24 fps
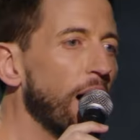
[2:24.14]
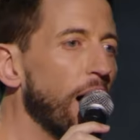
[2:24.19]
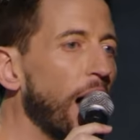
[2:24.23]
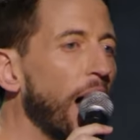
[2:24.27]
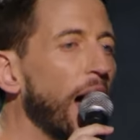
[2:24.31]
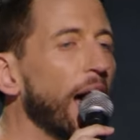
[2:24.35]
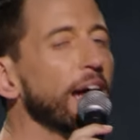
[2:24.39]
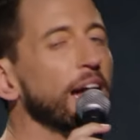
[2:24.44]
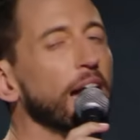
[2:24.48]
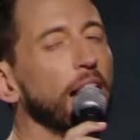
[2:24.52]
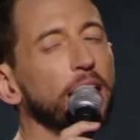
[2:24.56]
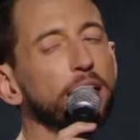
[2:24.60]

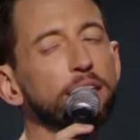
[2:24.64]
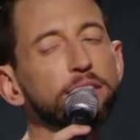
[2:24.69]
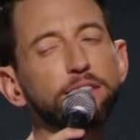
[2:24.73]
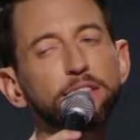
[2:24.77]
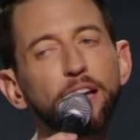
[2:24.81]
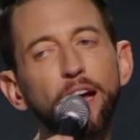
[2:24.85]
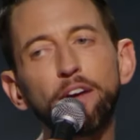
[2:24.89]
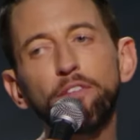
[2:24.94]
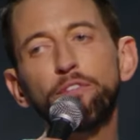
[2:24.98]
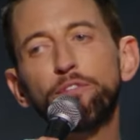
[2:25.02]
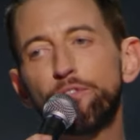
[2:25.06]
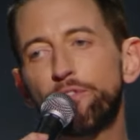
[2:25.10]
I gotta
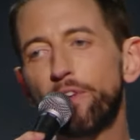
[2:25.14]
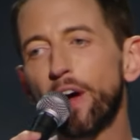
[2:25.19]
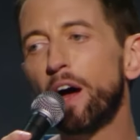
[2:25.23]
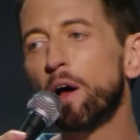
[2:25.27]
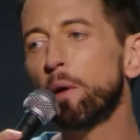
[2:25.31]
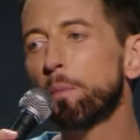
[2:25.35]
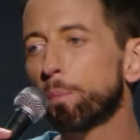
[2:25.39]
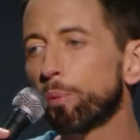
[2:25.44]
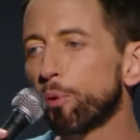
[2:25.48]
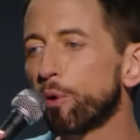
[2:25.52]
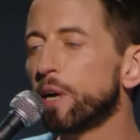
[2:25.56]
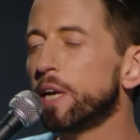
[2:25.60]
say,
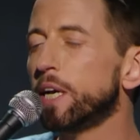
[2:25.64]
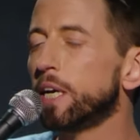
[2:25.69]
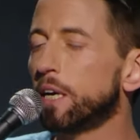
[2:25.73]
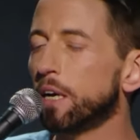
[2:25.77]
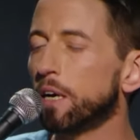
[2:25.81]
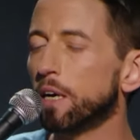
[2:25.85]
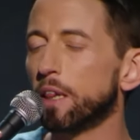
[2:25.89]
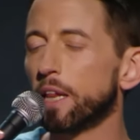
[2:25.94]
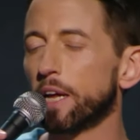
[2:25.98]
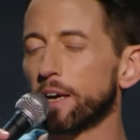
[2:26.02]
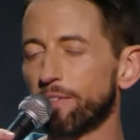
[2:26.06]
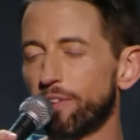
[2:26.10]
felt pretty
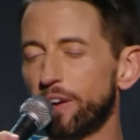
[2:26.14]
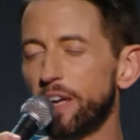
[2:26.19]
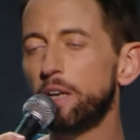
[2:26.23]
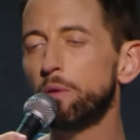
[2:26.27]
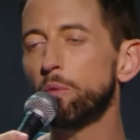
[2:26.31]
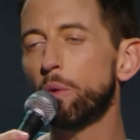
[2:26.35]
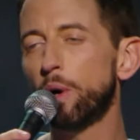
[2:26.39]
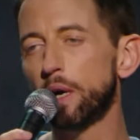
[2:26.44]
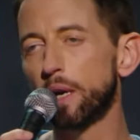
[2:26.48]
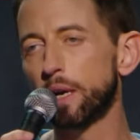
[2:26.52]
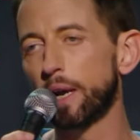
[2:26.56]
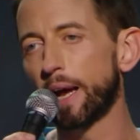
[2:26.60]
good. Like if he'd
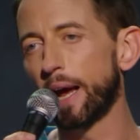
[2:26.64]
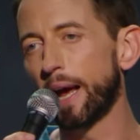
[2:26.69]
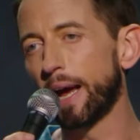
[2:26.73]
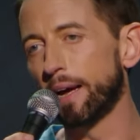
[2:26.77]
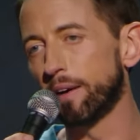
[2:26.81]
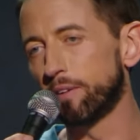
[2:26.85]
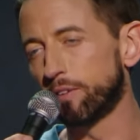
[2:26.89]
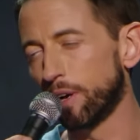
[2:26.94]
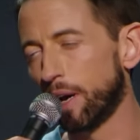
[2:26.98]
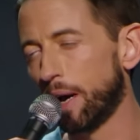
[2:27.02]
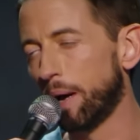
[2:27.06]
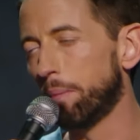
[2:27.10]
wanted a
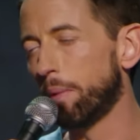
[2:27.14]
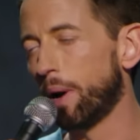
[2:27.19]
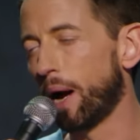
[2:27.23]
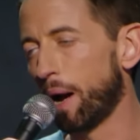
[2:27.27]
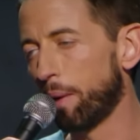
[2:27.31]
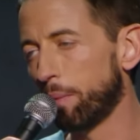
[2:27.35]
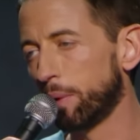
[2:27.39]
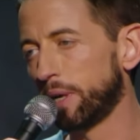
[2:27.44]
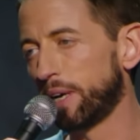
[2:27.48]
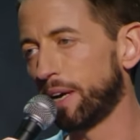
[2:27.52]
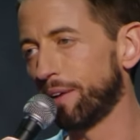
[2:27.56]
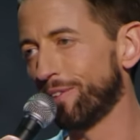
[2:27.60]
hand job, I
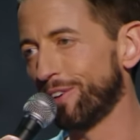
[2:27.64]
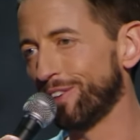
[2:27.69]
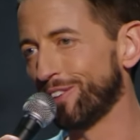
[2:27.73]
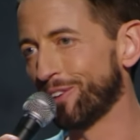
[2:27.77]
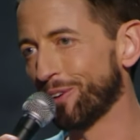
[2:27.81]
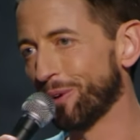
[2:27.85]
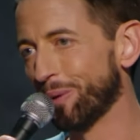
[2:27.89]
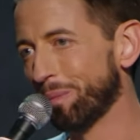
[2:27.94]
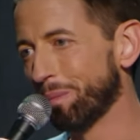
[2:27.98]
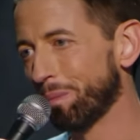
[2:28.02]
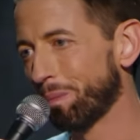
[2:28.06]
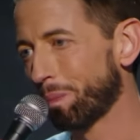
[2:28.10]
would have given it
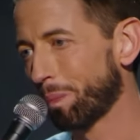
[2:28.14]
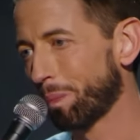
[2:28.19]
to him.